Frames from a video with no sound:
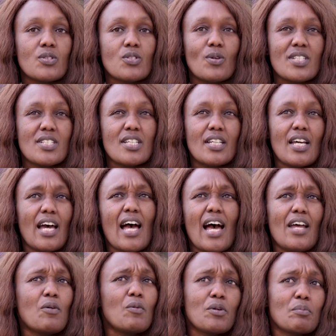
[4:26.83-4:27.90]
So I said,
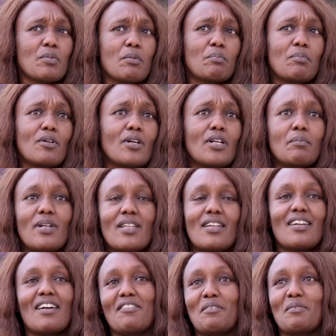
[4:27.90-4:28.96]
I don't want to be employed by the
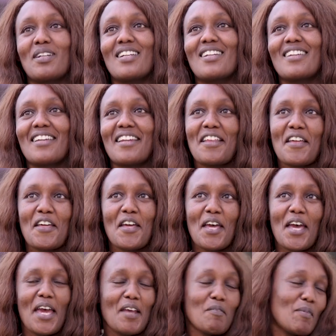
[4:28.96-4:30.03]
government.
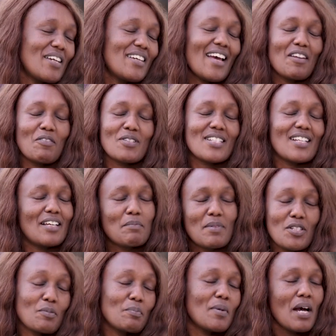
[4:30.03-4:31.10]
And my dad was like,
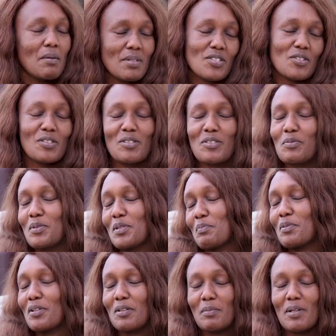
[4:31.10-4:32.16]
but your mom has always been
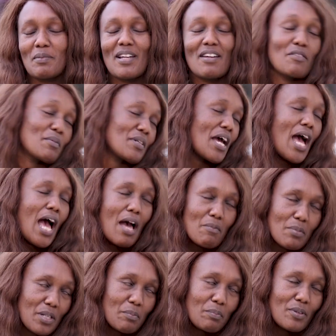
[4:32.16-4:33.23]
employed by the government. I've
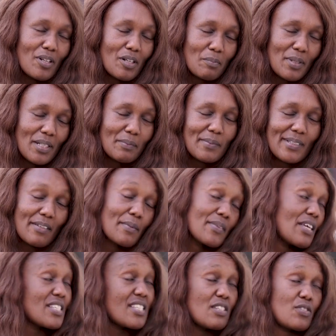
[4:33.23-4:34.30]
been employed by the government.
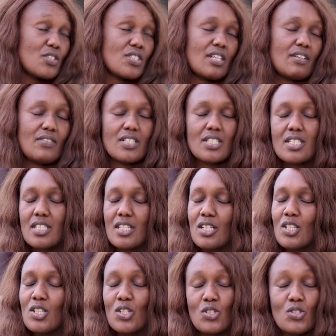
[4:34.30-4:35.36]
They're civil servants.
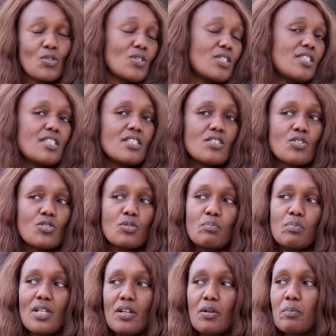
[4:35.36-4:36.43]
So this should
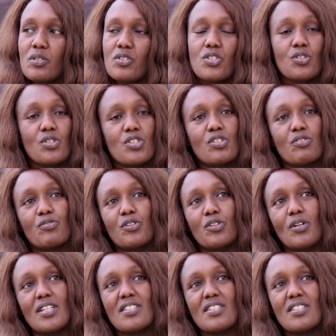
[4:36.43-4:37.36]
be an opportunity for you.